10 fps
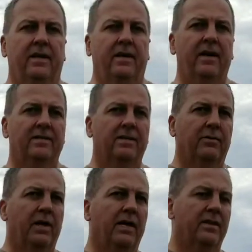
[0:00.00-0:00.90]
All right, so
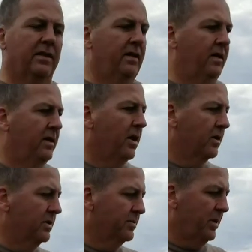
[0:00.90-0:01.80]
we got the
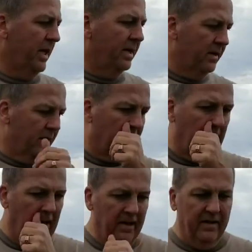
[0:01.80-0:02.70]
gardens planted.
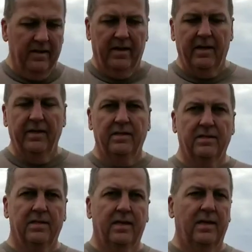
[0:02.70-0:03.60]
Again, this
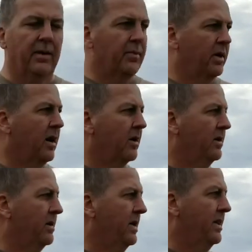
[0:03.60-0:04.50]
is the upper
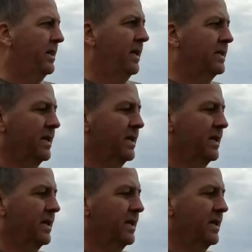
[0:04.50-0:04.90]
garden, and that's